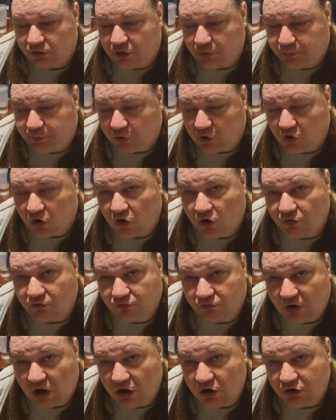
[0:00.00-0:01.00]
The
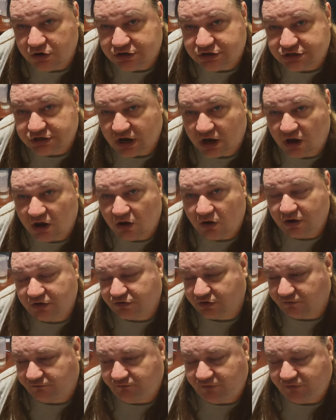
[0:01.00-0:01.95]
Pearl Roadshow is a